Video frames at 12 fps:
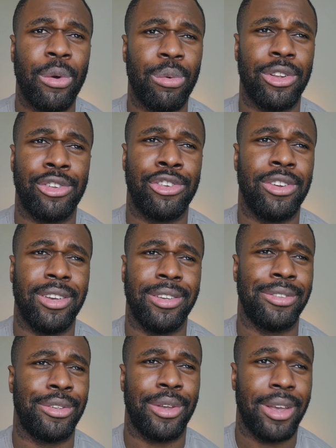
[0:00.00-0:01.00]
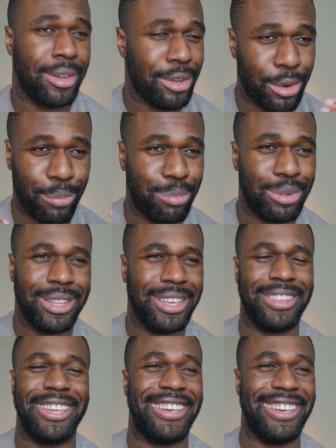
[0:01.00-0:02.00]
which is
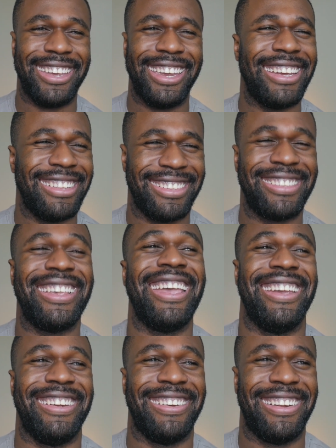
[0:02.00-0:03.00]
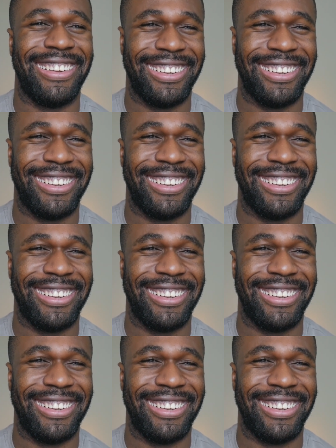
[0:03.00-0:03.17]
completely insane.